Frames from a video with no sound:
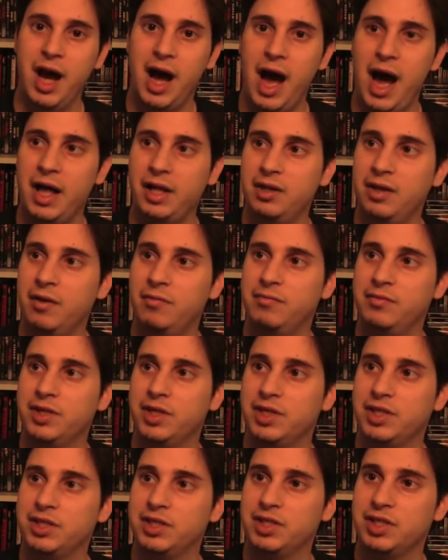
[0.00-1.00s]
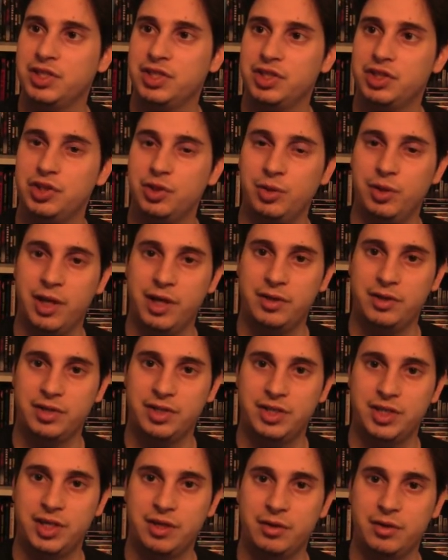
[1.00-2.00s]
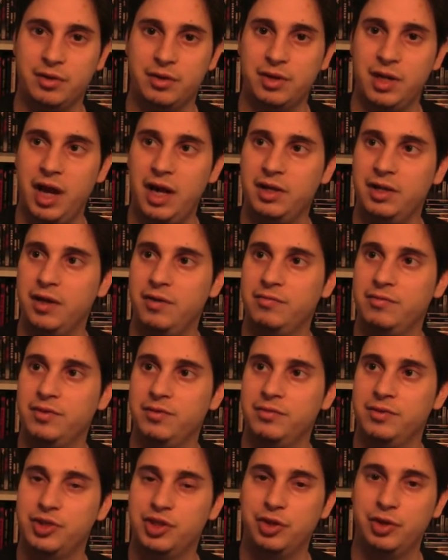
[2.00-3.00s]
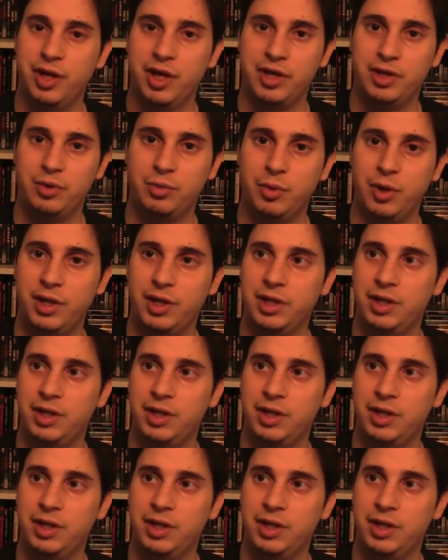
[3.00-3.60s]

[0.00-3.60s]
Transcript: I love this Zoolander series. I loved Zoolander